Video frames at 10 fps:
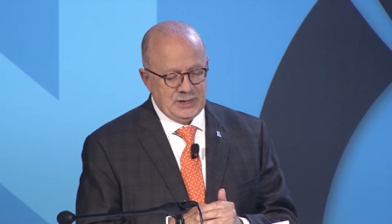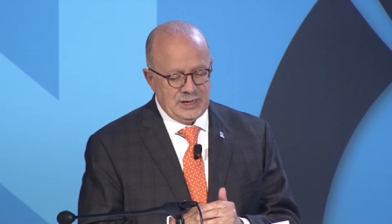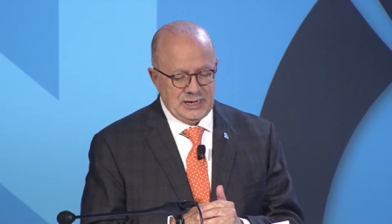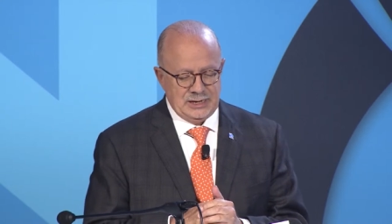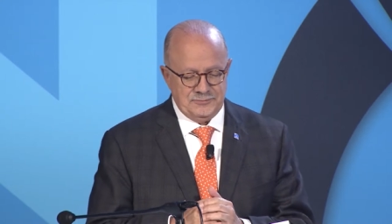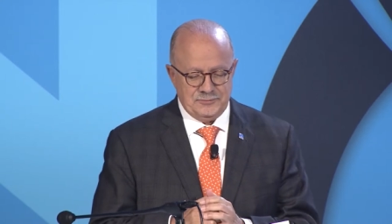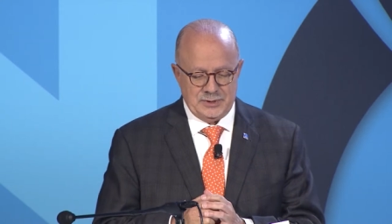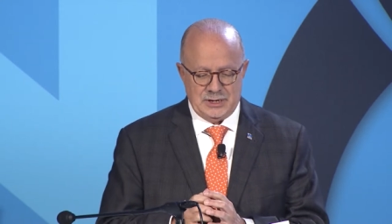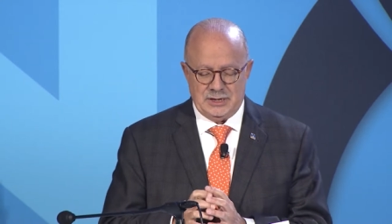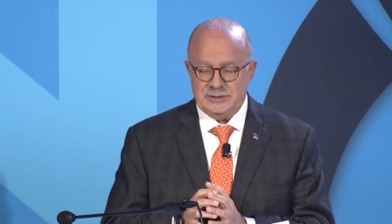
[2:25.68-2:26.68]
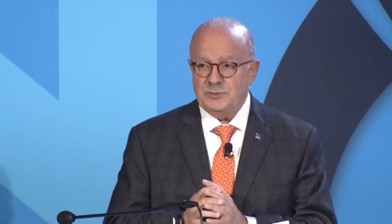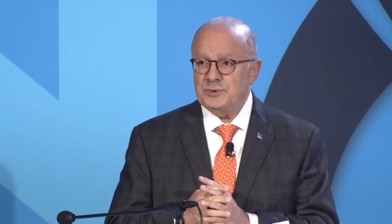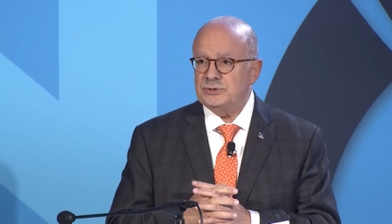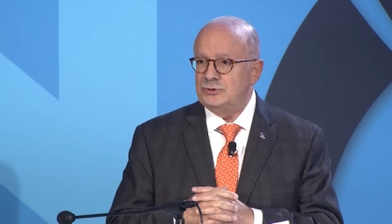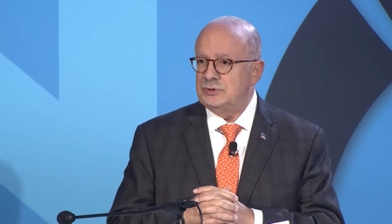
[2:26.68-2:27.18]
have uh, the
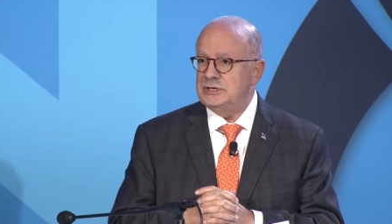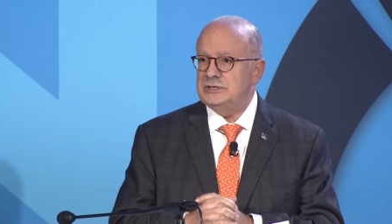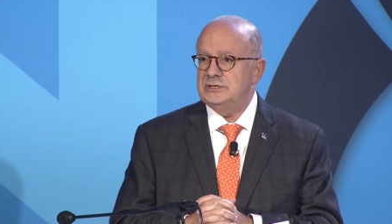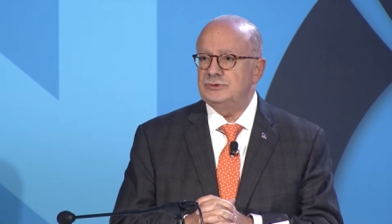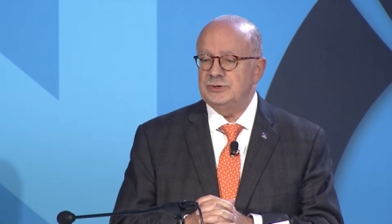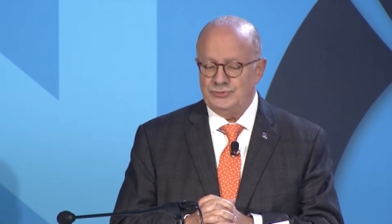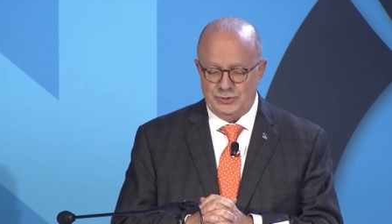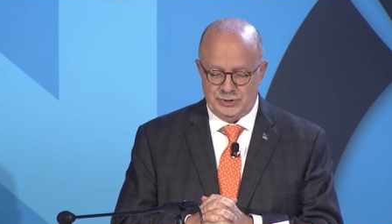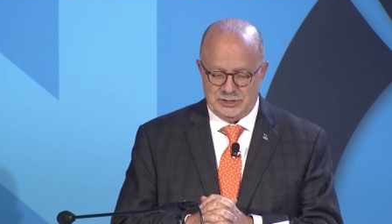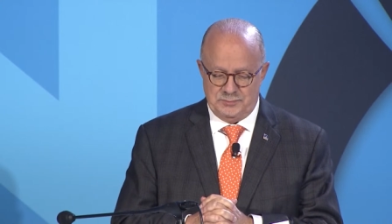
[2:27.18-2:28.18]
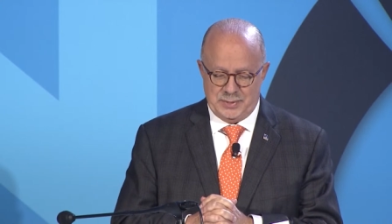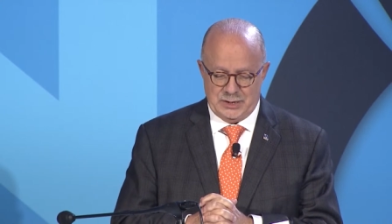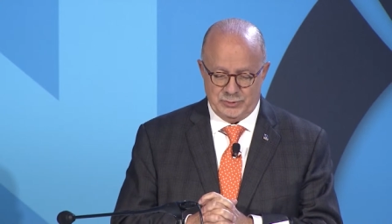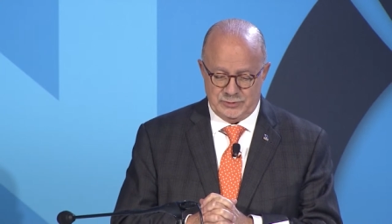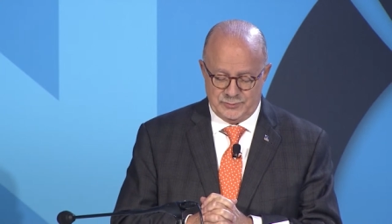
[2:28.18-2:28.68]
opportunity to enjoy the
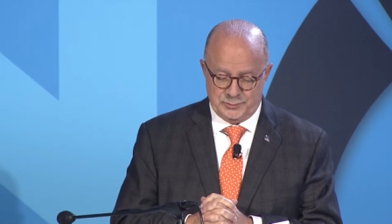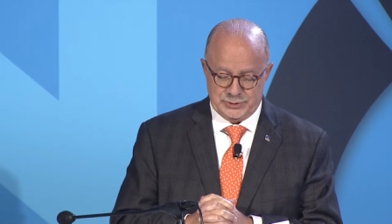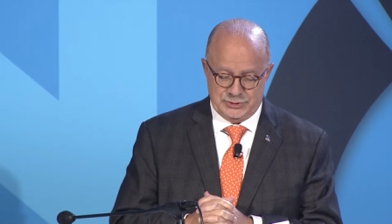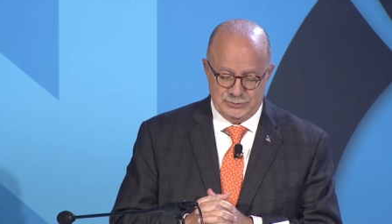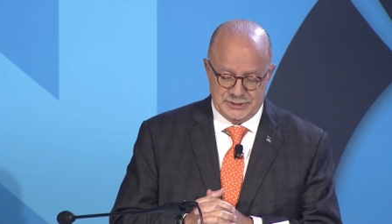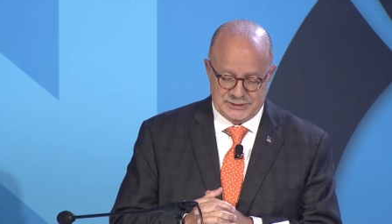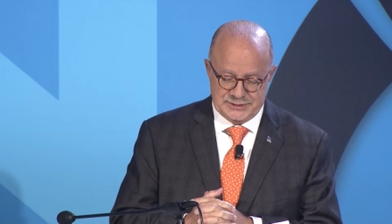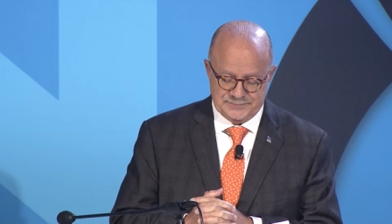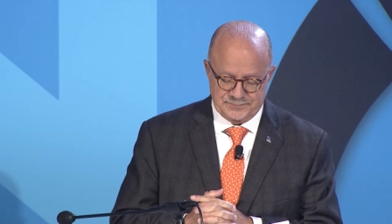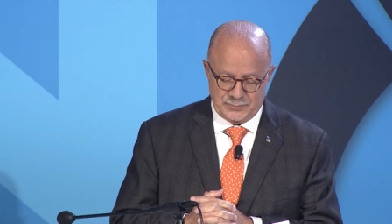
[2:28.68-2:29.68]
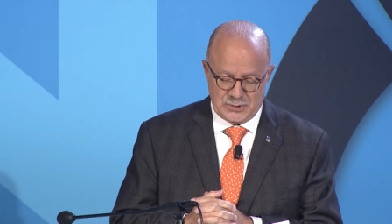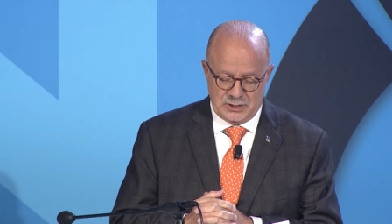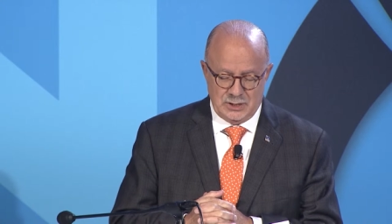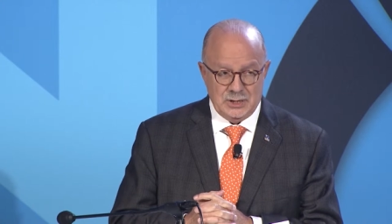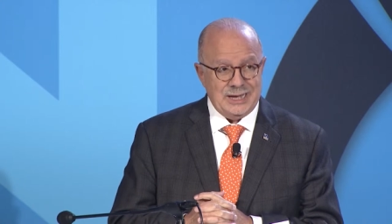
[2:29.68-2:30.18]
power of opportunity.
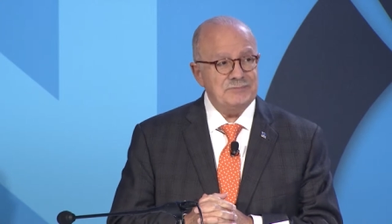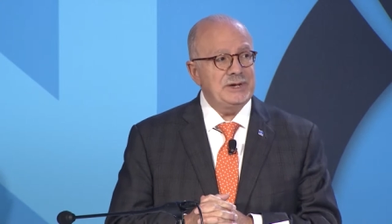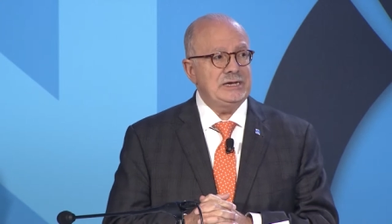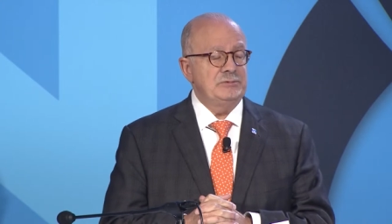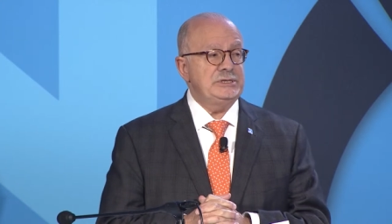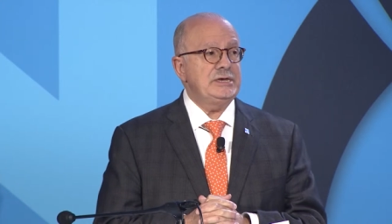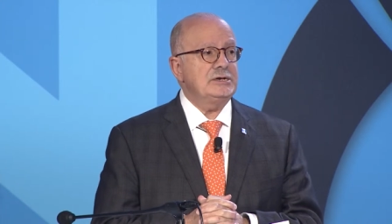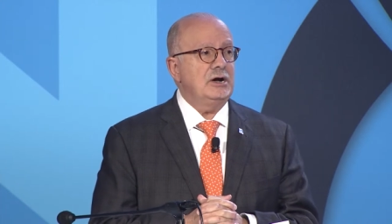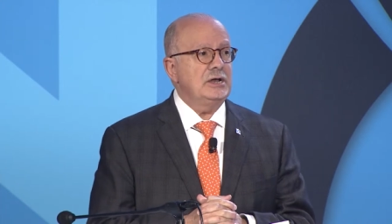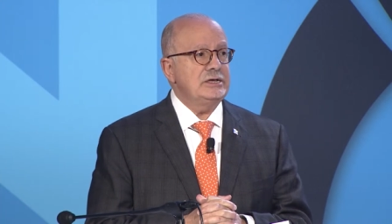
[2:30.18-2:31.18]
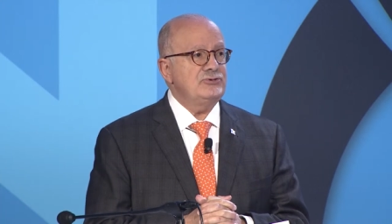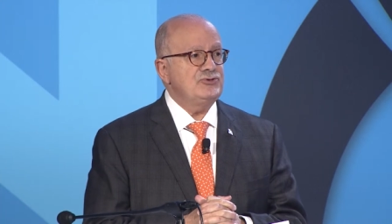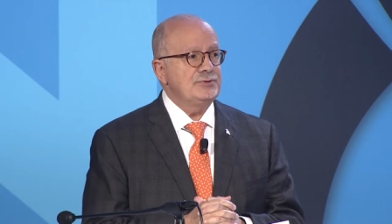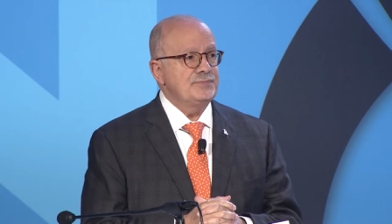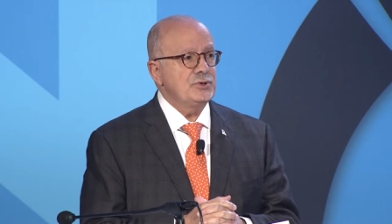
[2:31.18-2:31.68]
At Miami-Dade College,
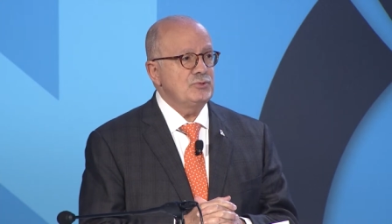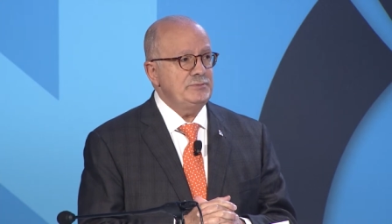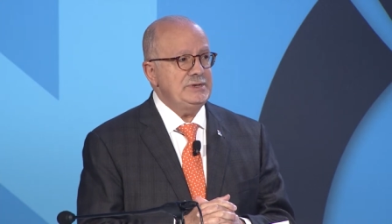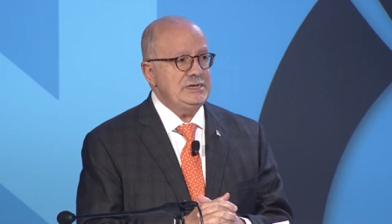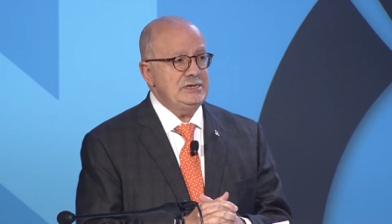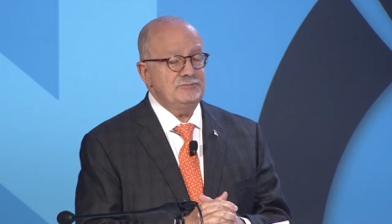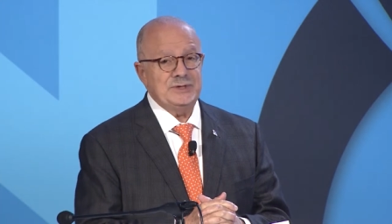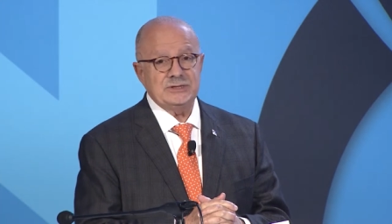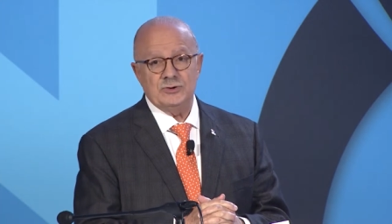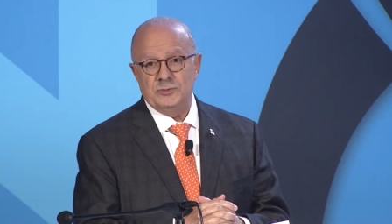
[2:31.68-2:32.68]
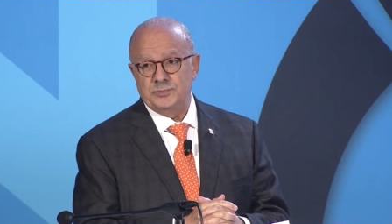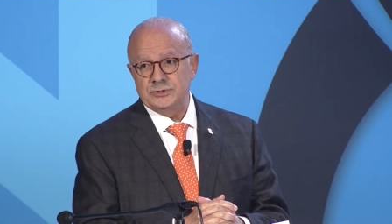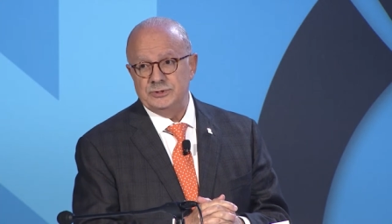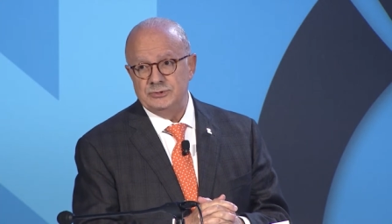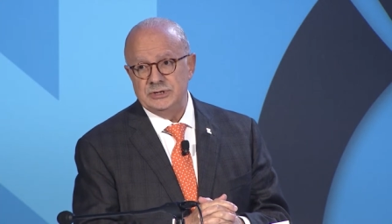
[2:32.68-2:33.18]
we believe that
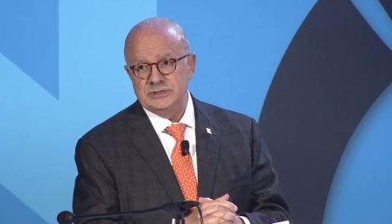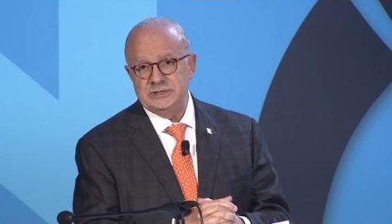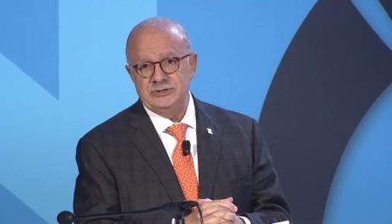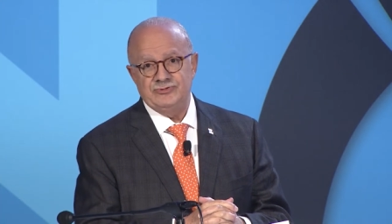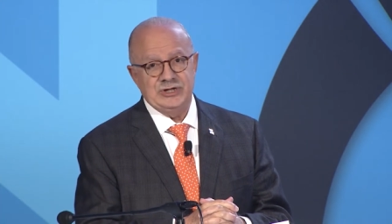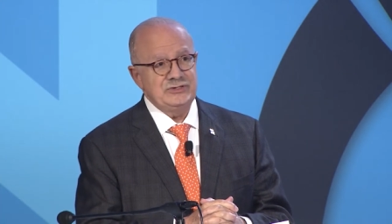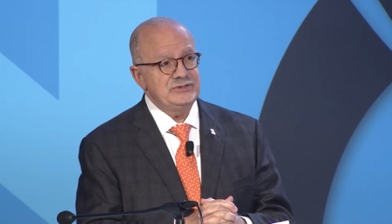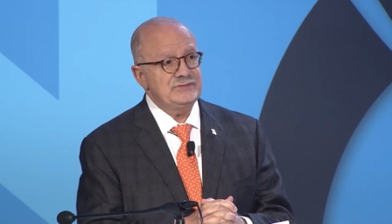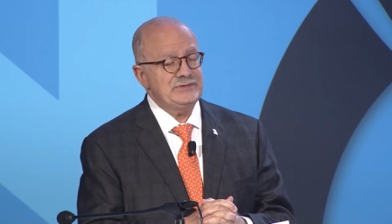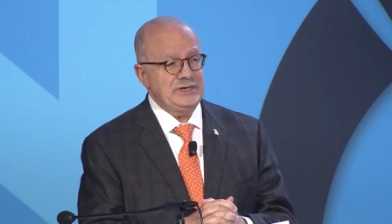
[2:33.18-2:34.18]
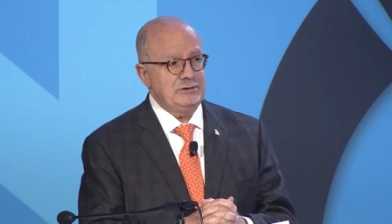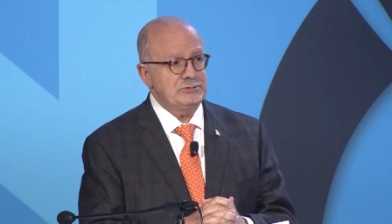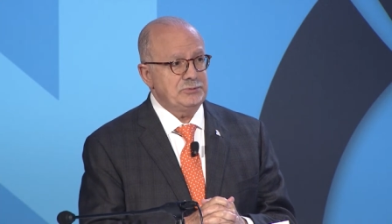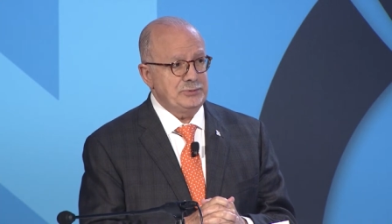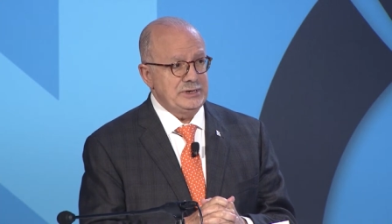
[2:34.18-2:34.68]
opportunity changes
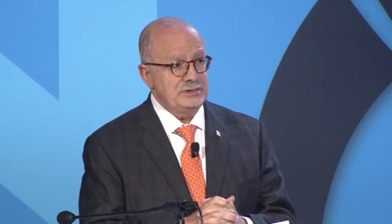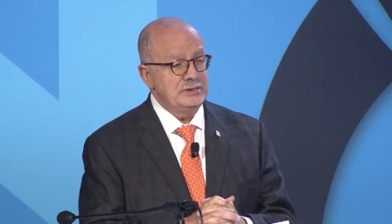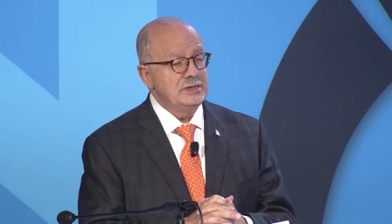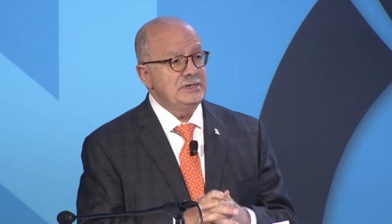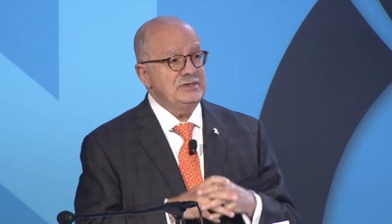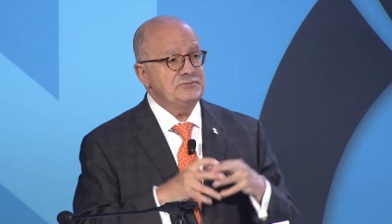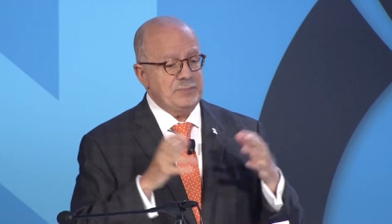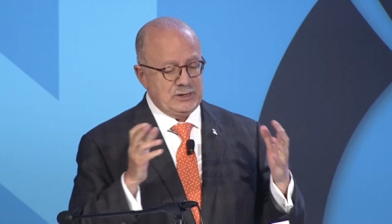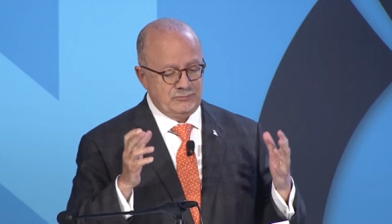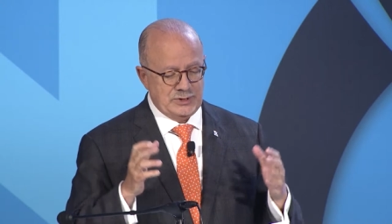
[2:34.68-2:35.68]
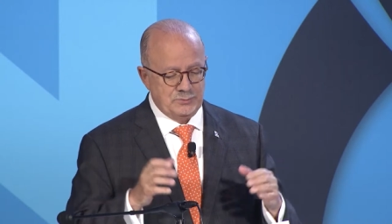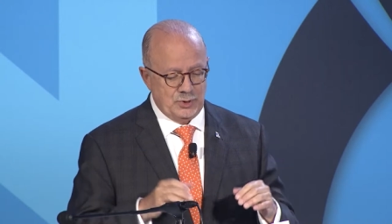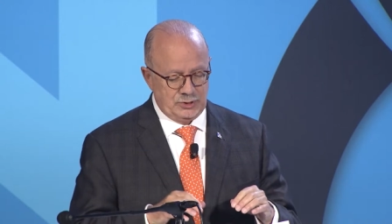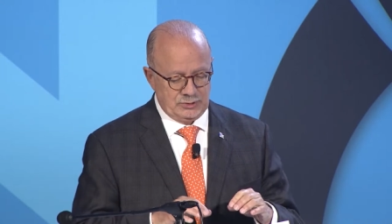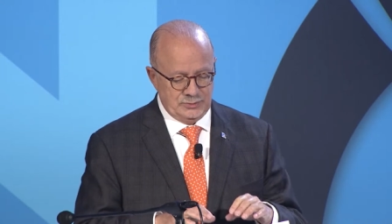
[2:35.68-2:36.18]
everything. It's part of our
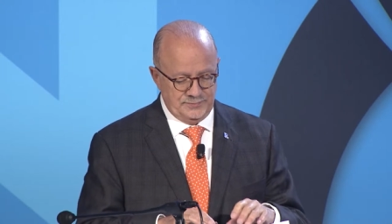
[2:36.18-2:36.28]
motto.